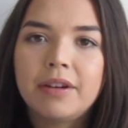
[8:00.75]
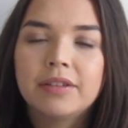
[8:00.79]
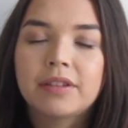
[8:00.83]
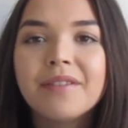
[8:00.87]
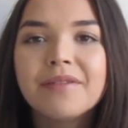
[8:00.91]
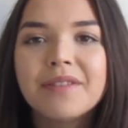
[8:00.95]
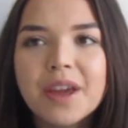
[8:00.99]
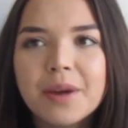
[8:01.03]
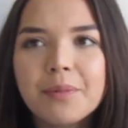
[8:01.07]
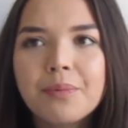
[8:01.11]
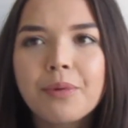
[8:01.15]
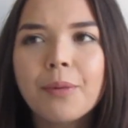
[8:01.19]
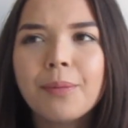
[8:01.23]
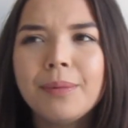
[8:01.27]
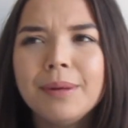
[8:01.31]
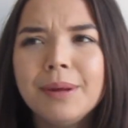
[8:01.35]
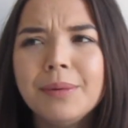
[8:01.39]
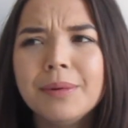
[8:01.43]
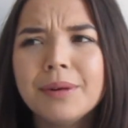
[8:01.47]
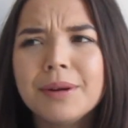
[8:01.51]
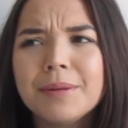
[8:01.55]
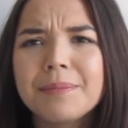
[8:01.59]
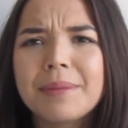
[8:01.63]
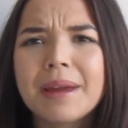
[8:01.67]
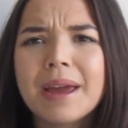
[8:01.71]
they probably
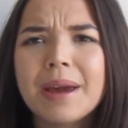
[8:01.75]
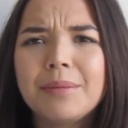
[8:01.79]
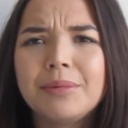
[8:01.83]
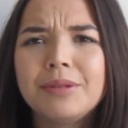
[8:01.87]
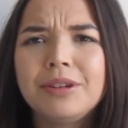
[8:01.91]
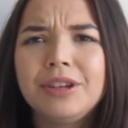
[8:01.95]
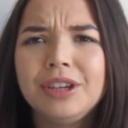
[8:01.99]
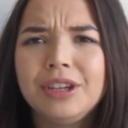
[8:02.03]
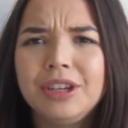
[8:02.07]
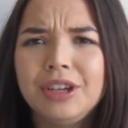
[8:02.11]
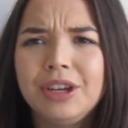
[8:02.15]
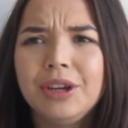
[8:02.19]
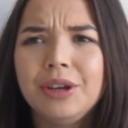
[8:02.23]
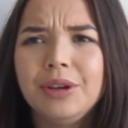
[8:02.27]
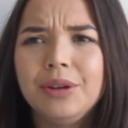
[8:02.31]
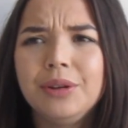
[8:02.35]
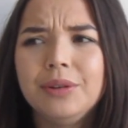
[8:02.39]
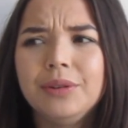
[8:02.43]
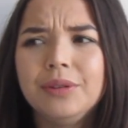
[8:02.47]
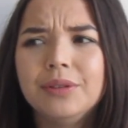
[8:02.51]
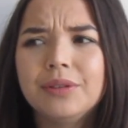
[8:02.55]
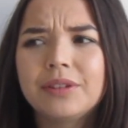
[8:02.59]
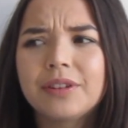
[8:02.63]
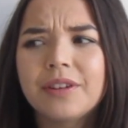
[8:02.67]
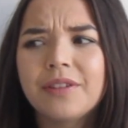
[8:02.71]
wouldn't be able to
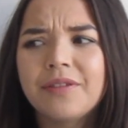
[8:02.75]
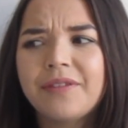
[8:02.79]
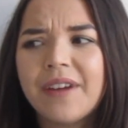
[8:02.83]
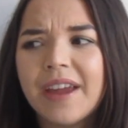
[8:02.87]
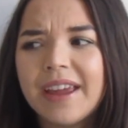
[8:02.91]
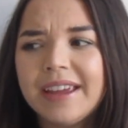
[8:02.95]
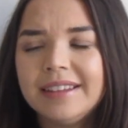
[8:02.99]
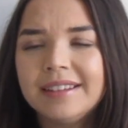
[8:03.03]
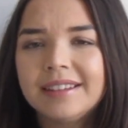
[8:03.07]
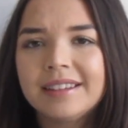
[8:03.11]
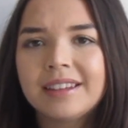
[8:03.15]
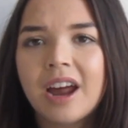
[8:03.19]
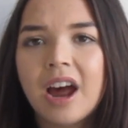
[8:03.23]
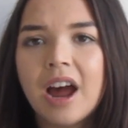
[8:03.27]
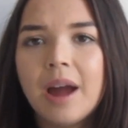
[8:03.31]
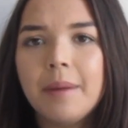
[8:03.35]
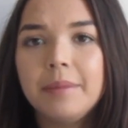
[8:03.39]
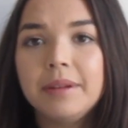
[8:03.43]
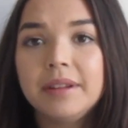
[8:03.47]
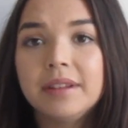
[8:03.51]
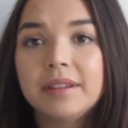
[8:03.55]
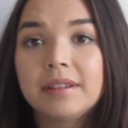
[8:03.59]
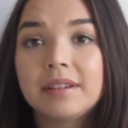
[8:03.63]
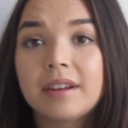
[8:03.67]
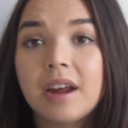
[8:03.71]
use FaceTime
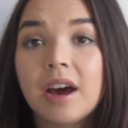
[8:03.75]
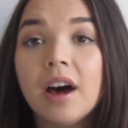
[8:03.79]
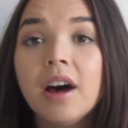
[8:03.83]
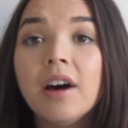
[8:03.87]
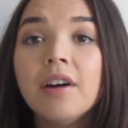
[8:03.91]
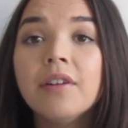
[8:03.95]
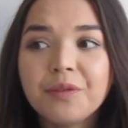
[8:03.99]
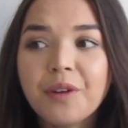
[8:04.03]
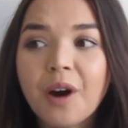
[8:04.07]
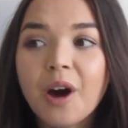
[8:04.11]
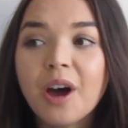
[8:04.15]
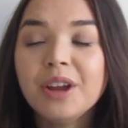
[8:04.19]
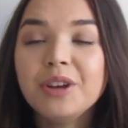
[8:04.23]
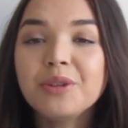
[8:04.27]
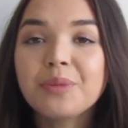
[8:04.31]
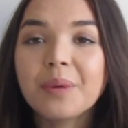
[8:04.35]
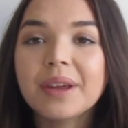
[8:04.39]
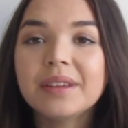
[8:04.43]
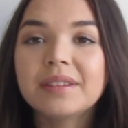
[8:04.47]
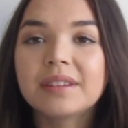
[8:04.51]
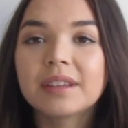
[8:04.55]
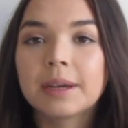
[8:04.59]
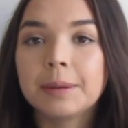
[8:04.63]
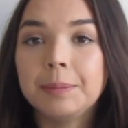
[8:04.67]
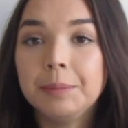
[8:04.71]
and stuff. Find
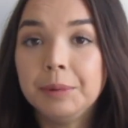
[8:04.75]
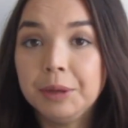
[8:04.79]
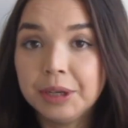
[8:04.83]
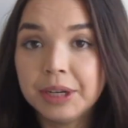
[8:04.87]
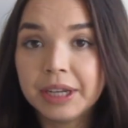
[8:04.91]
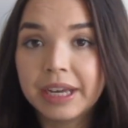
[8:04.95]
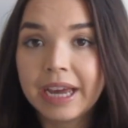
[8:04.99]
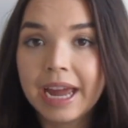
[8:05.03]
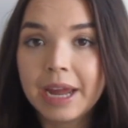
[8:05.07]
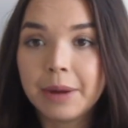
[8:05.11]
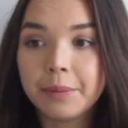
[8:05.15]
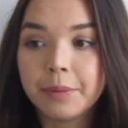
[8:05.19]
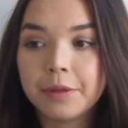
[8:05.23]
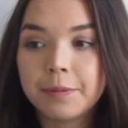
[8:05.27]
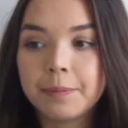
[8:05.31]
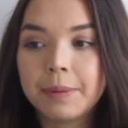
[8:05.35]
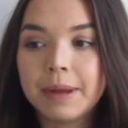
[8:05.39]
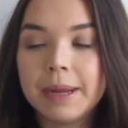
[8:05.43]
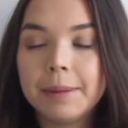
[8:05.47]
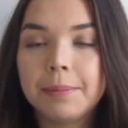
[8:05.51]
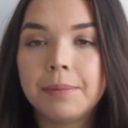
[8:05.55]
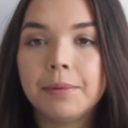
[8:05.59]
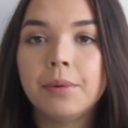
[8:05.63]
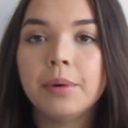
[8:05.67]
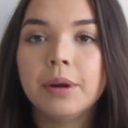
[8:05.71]
ways to communicate with
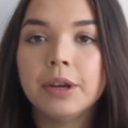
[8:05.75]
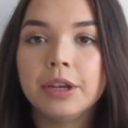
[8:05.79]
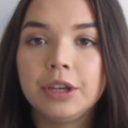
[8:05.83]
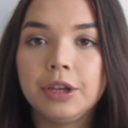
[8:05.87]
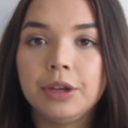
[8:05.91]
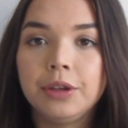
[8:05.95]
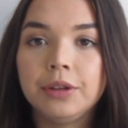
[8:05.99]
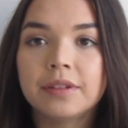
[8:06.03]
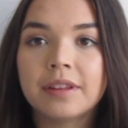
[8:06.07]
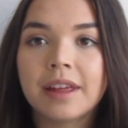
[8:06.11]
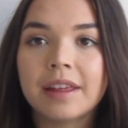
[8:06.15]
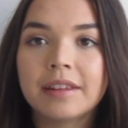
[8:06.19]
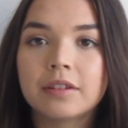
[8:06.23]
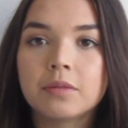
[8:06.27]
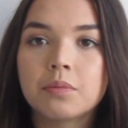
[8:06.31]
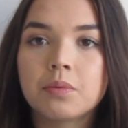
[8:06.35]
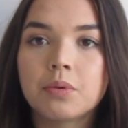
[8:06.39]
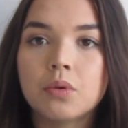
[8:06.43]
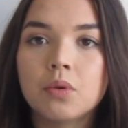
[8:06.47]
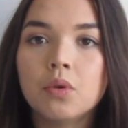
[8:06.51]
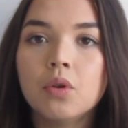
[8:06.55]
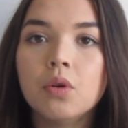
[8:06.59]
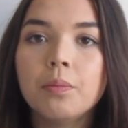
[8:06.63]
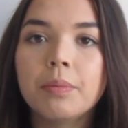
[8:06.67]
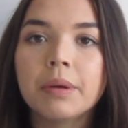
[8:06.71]
people and use that
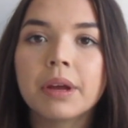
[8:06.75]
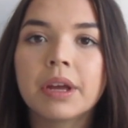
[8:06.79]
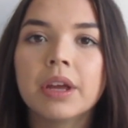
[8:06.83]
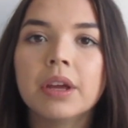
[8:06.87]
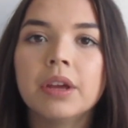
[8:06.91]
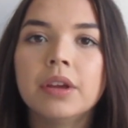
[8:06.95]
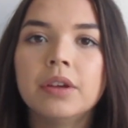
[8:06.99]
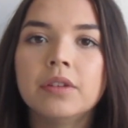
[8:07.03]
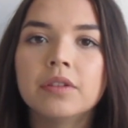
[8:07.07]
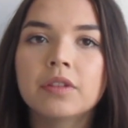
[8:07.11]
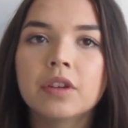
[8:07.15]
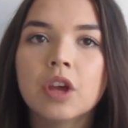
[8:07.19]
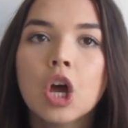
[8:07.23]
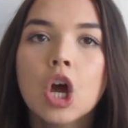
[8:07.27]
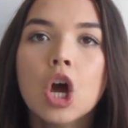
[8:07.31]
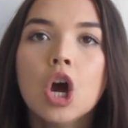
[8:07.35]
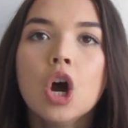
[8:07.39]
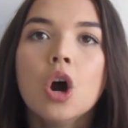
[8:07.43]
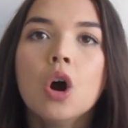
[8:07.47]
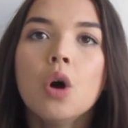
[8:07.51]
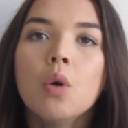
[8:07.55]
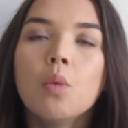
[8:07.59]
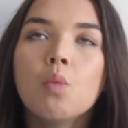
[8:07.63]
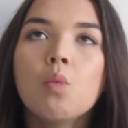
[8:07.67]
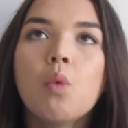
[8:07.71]
support, because
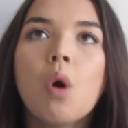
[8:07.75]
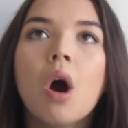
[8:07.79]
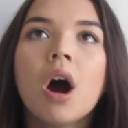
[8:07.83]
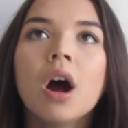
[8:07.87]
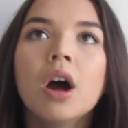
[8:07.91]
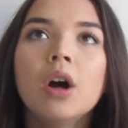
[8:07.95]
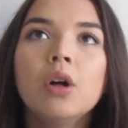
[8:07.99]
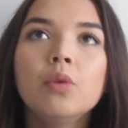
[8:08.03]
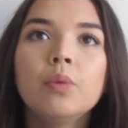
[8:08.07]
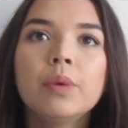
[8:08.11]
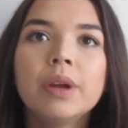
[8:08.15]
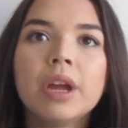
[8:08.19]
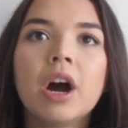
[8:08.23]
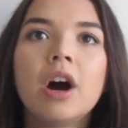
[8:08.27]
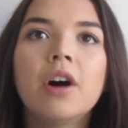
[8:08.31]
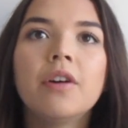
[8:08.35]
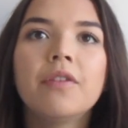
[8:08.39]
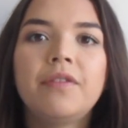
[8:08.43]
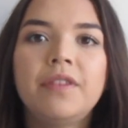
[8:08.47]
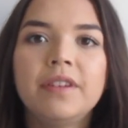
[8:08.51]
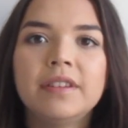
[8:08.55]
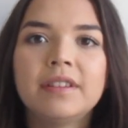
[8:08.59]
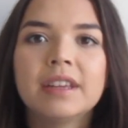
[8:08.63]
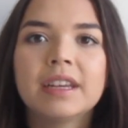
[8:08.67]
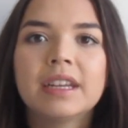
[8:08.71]
while we are
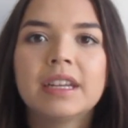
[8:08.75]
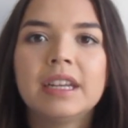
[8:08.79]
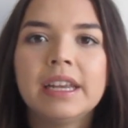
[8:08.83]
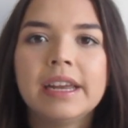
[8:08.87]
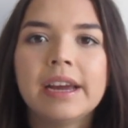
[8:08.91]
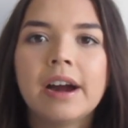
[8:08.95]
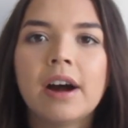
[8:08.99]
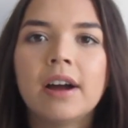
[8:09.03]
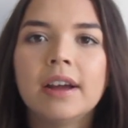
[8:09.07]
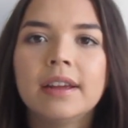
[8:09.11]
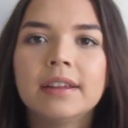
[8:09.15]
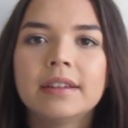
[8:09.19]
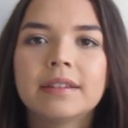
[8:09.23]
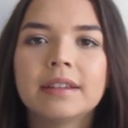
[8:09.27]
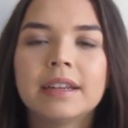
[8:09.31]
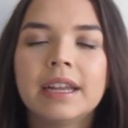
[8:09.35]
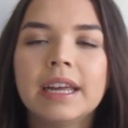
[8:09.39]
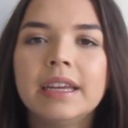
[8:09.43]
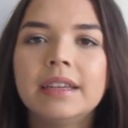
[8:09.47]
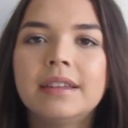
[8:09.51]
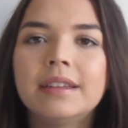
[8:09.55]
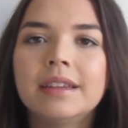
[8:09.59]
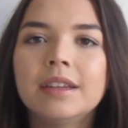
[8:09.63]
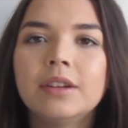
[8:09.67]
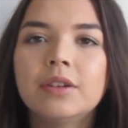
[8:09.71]
physically
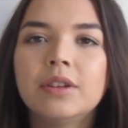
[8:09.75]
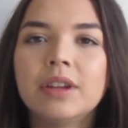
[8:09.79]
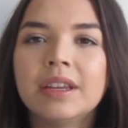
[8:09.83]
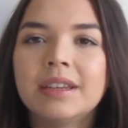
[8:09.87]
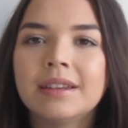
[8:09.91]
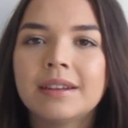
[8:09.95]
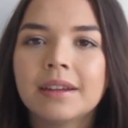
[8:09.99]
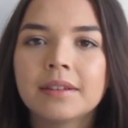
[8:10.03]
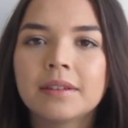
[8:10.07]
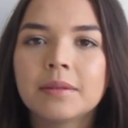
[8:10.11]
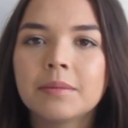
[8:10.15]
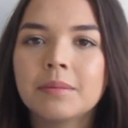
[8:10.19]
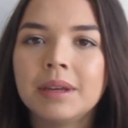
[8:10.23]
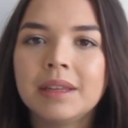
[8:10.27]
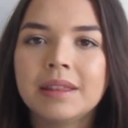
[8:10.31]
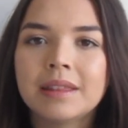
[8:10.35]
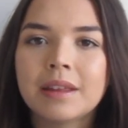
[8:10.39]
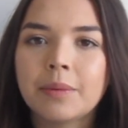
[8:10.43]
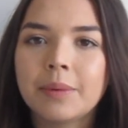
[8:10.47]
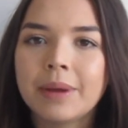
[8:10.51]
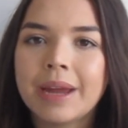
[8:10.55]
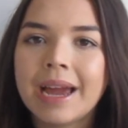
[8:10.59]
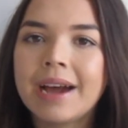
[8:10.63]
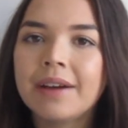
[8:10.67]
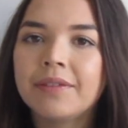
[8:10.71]
isolated, it doesn't mean
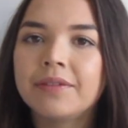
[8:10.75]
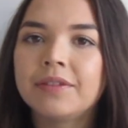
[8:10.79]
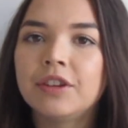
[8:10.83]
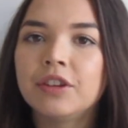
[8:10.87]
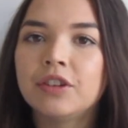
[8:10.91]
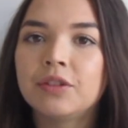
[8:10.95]
that we have to